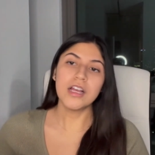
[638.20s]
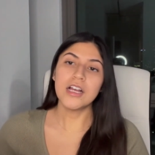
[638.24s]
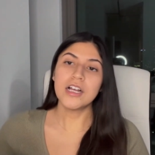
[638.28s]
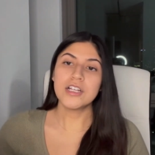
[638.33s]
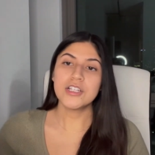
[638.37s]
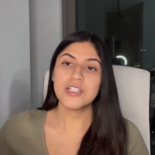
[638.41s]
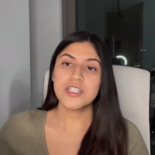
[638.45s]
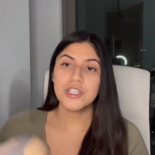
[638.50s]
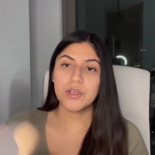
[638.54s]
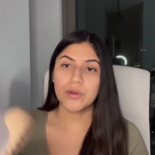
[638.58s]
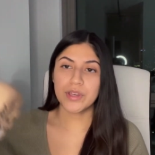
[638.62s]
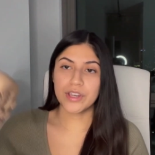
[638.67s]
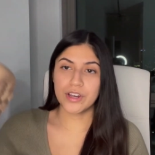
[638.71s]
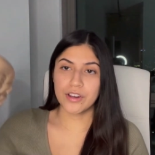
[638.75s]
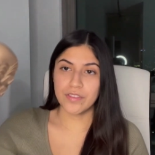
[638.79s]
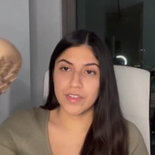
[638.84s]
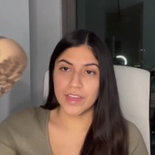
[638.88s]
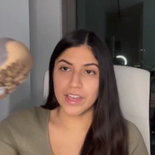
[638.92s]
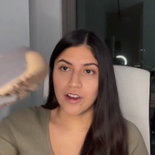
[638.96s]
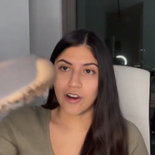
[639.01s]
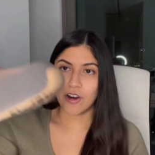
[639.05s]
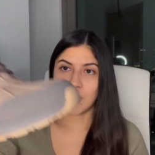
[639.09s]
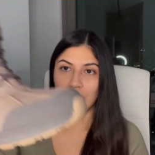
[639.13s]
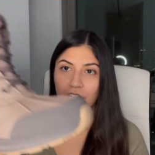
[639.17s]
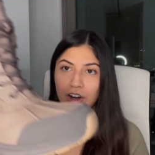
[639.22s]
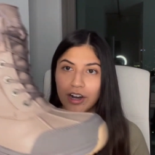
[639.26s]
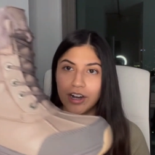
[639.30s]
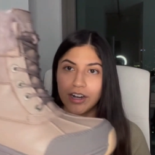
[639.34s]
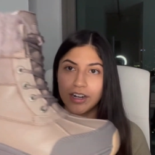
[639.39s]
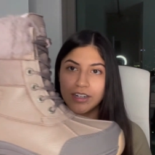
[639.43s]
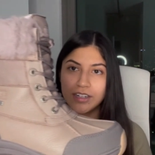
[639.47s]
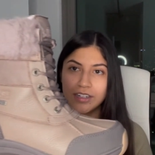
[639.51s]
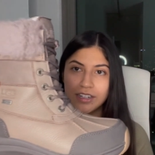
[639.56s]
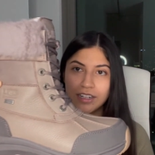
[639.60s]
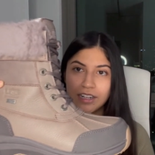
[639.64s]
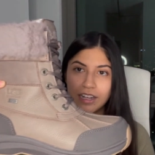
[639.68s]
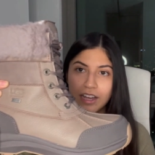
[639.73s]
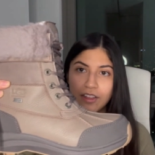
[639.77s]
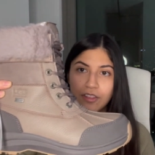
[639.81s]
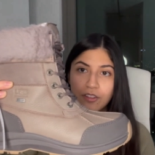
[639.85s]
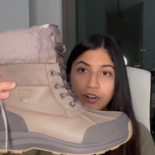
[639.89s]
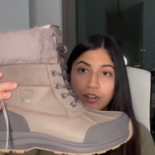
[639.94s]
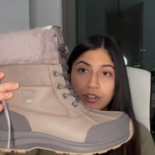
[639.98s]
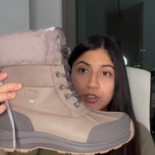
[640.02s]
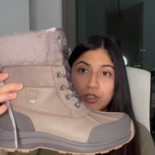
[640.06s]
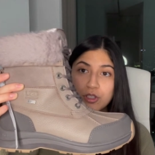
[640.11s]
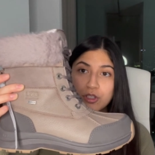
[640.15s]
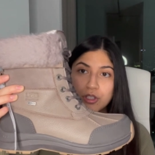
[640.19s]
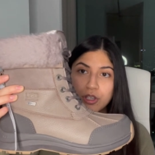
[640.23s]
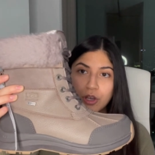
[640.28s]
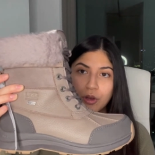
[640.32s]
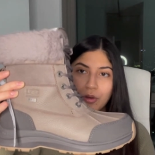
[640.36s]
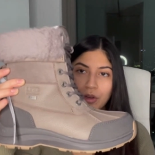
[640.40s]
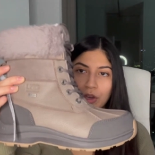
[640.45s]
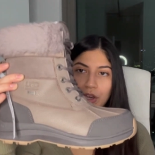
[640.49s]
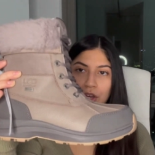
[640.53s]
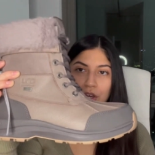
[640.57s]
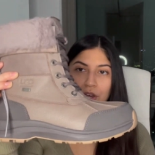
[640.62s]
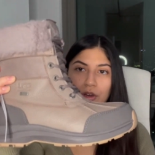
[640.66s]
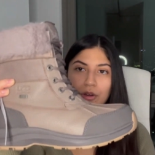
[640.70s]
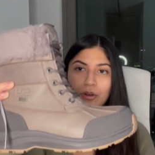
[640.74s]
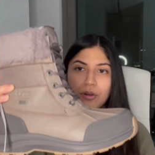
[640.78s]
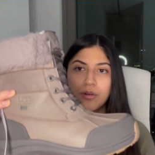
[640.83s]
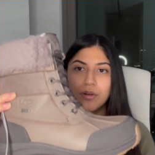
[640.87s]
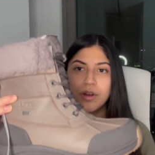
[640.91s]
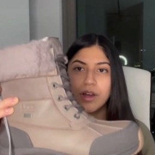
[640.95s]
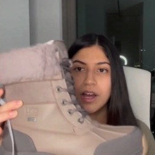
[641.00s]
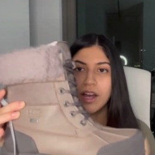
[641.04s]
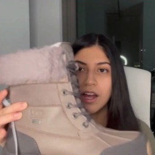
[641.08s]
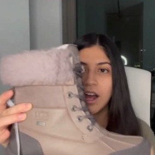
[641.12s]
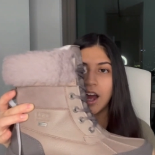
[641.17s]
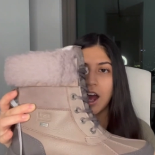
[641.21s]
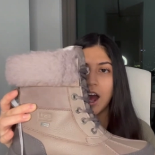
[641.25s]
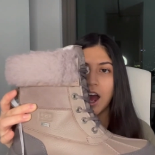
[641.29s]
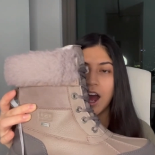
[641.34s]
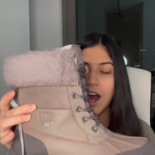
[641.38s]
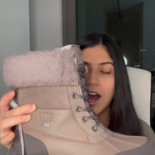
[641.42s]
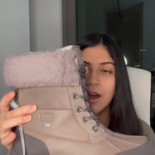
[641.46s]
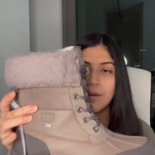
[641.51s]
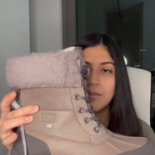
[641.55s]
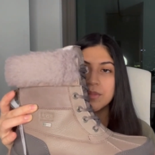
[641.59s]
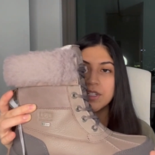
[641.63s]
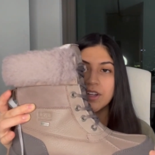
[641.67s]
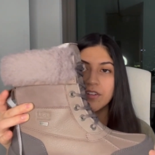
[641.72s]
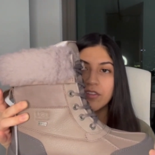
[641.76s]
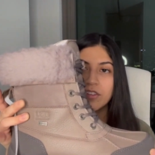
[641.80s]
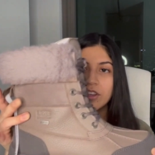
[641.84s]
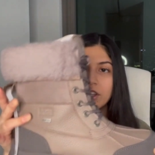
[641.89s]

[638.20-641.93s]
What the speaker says: So here they are, and they're so cute. Definitely